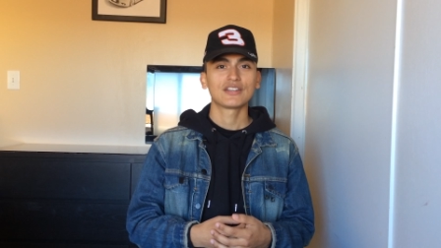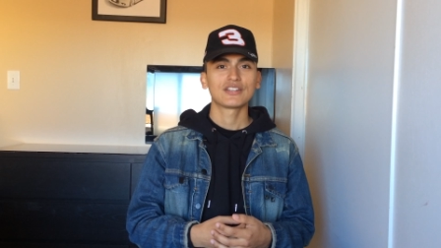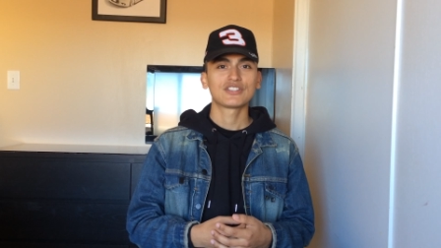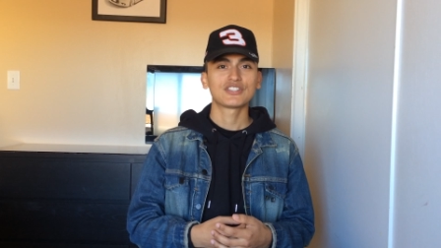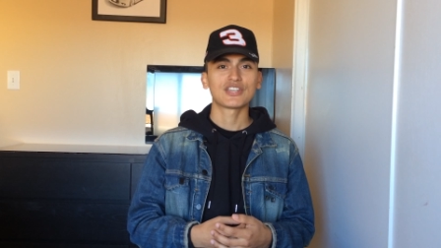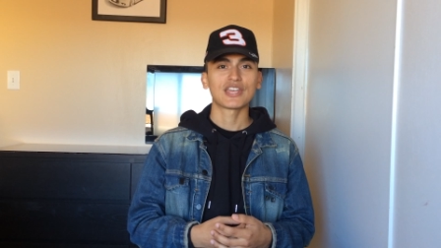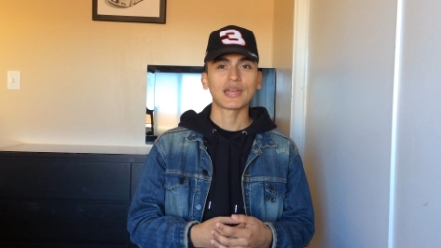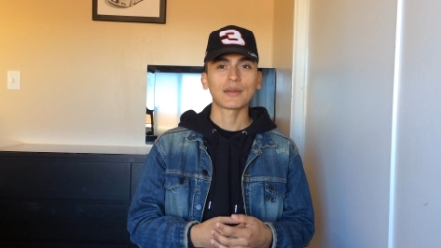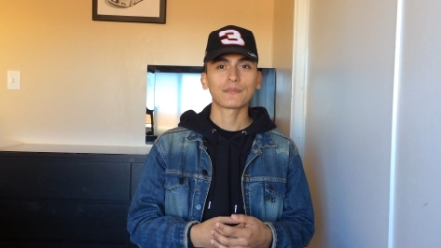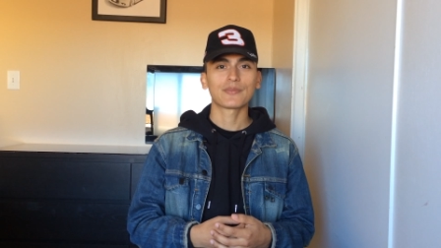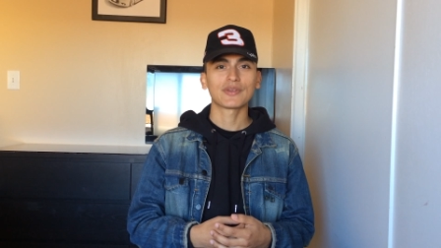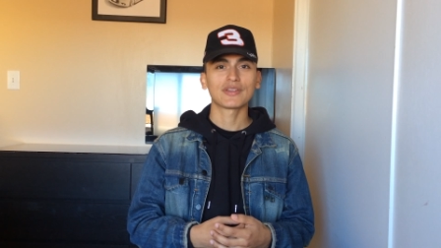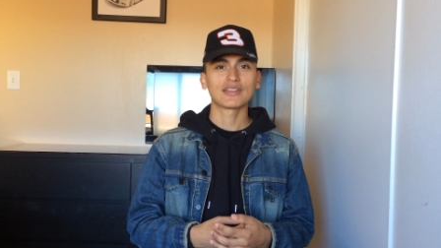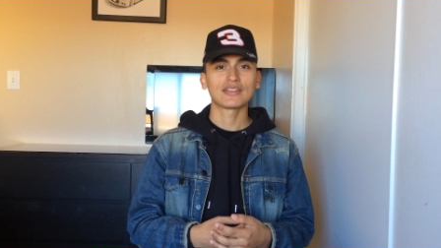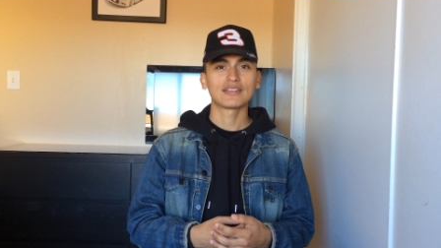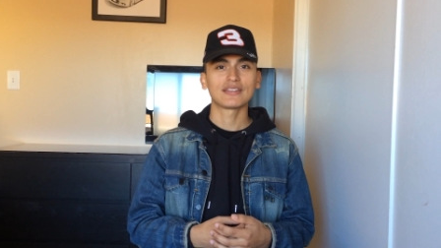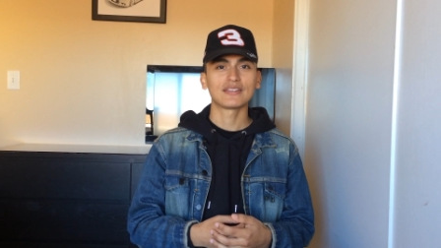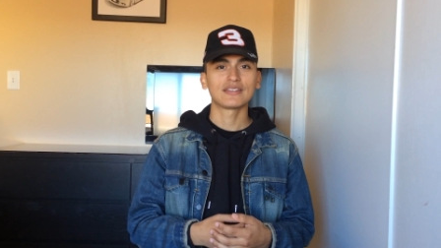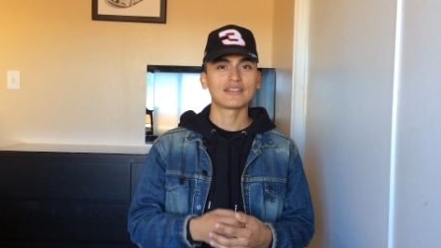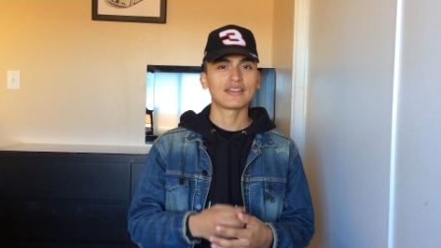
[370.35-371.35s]

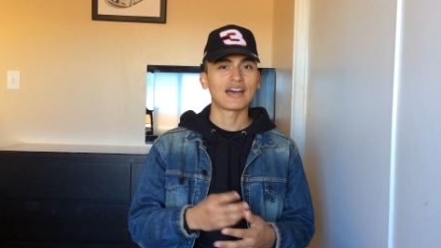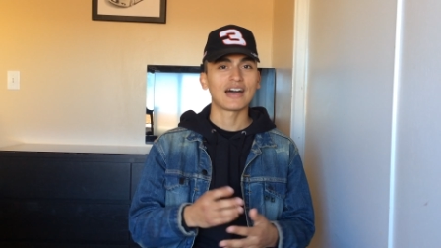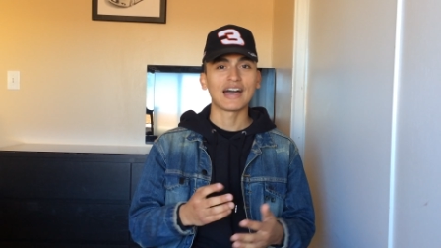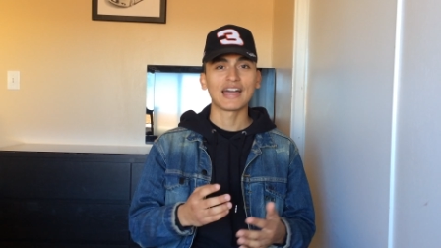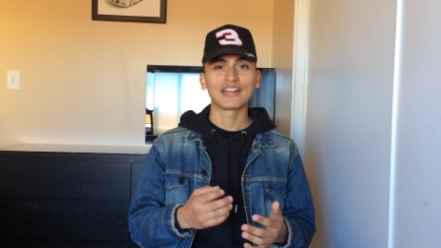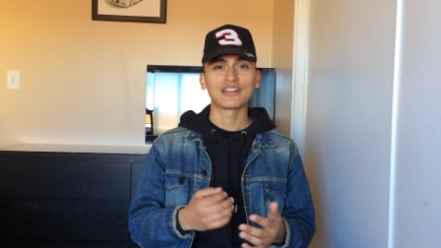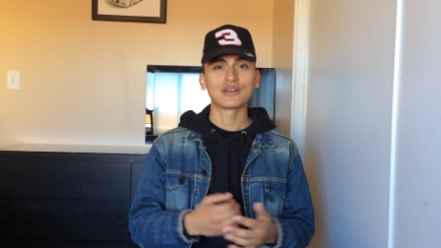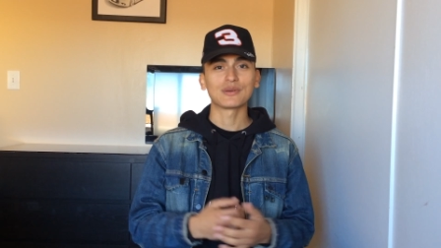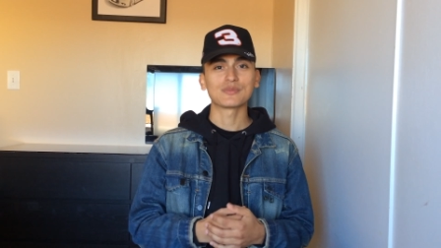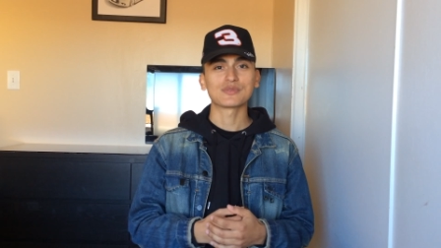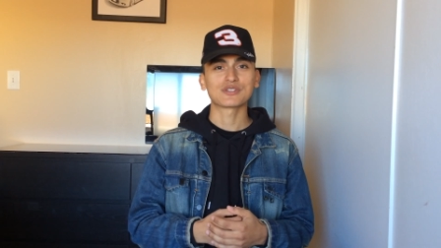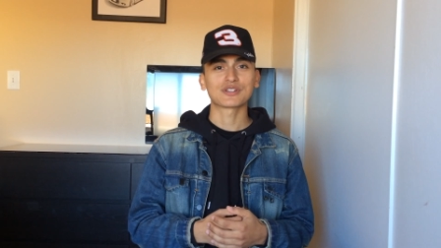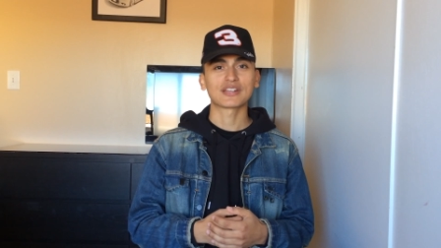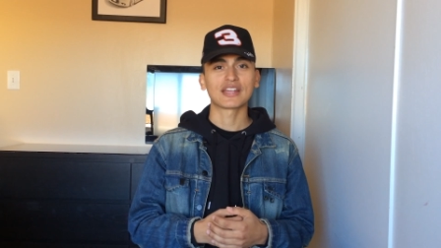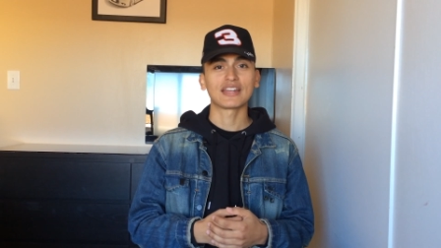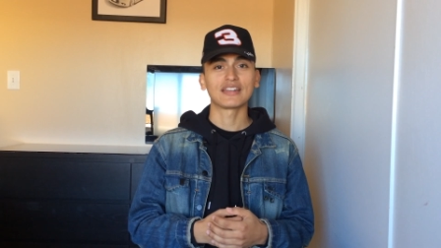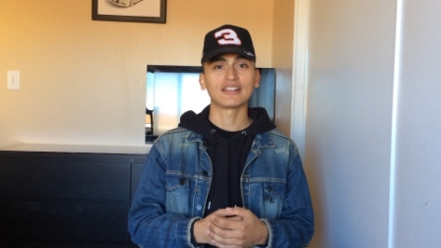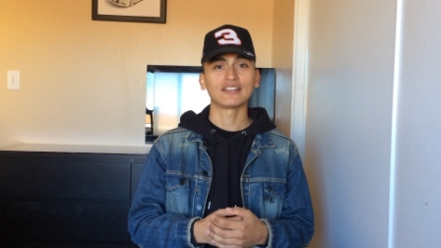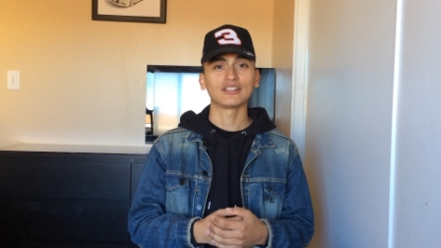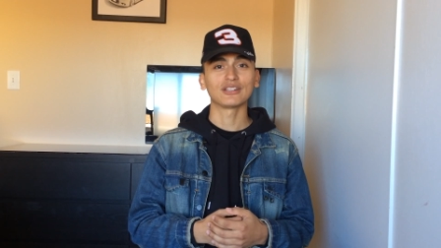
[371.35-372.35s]
Champion items are
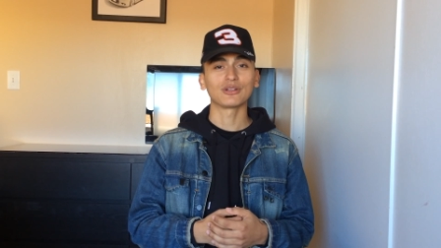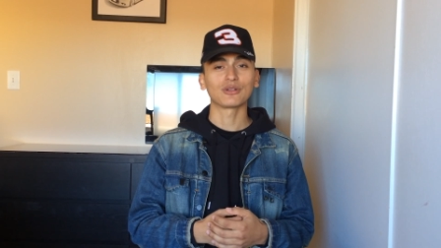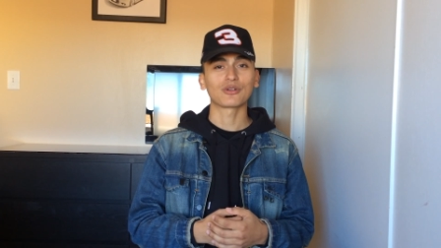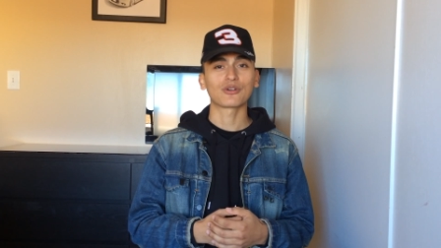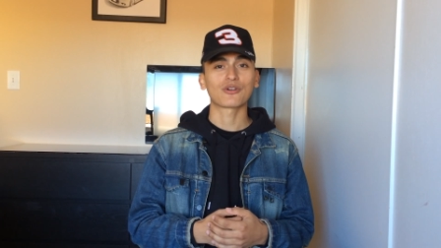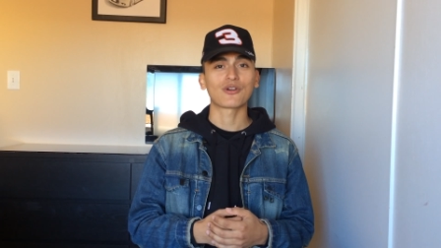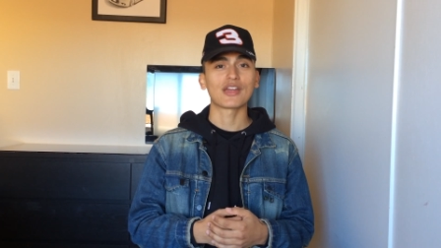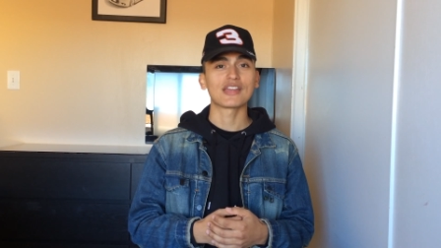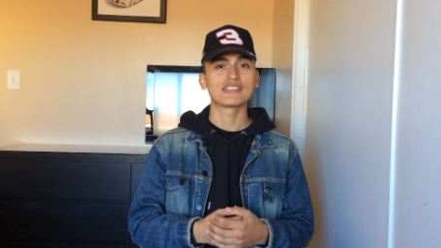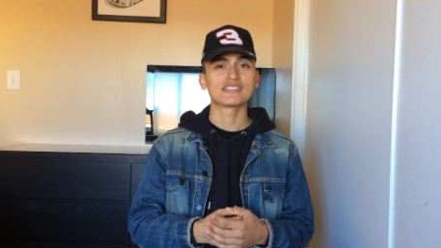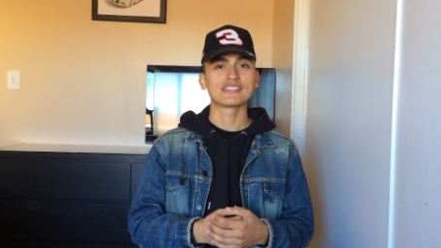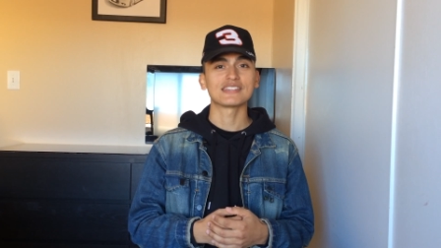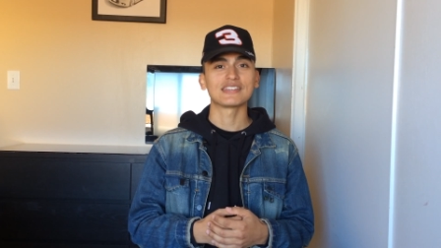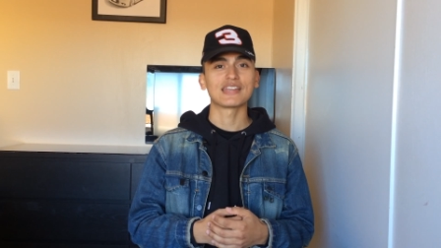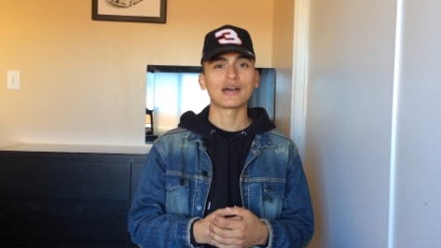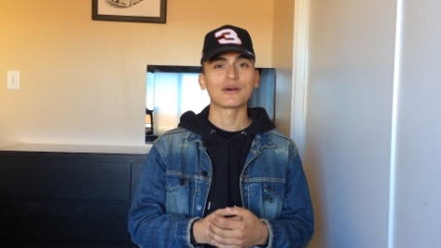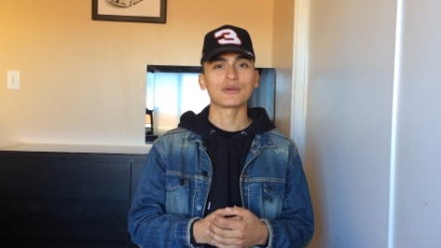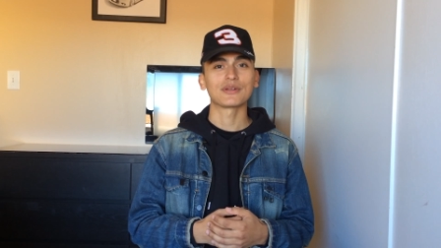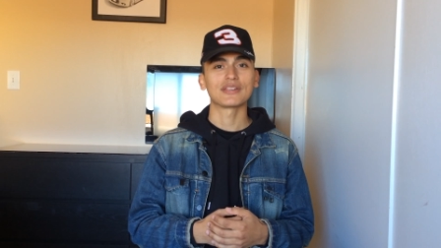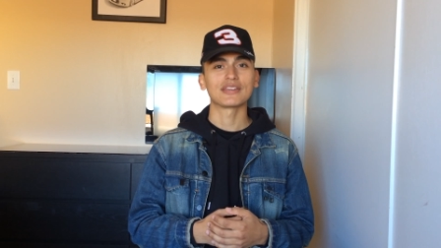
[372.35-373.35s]
getting a little crazy
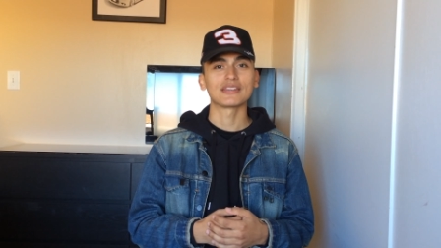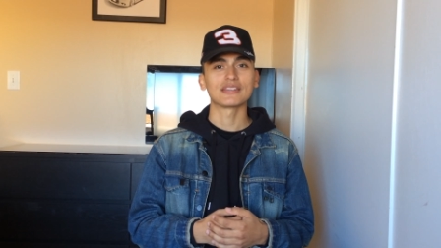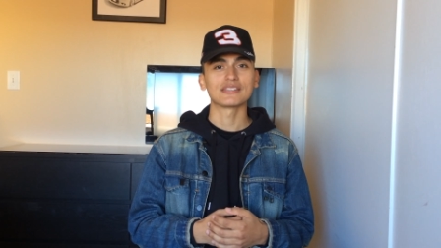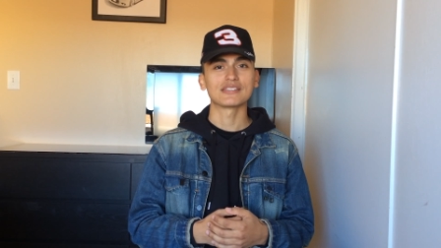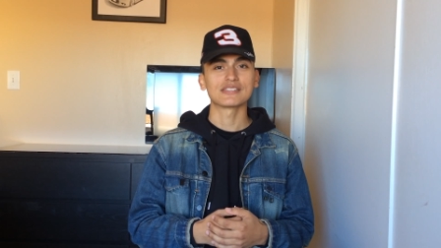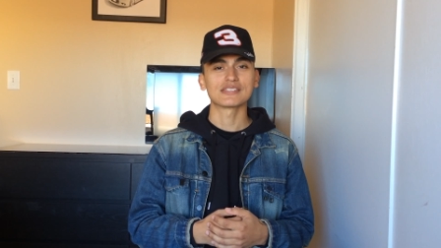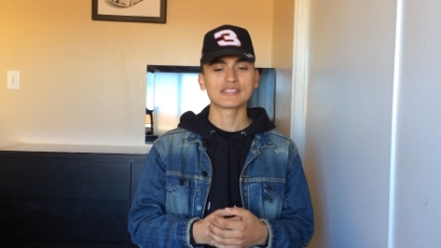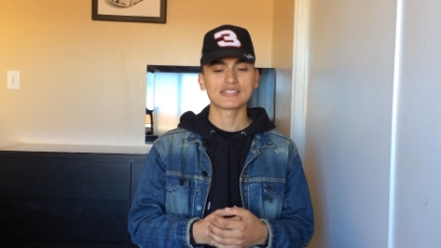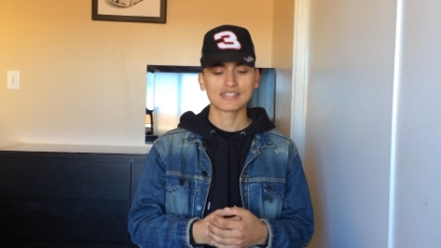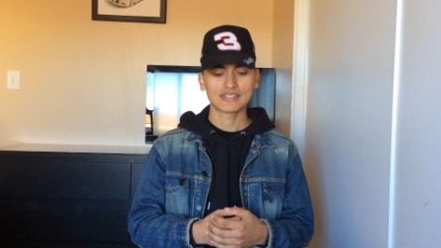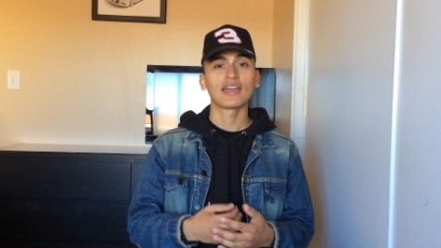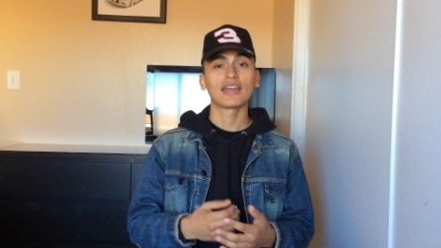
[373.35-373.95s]
nowadays.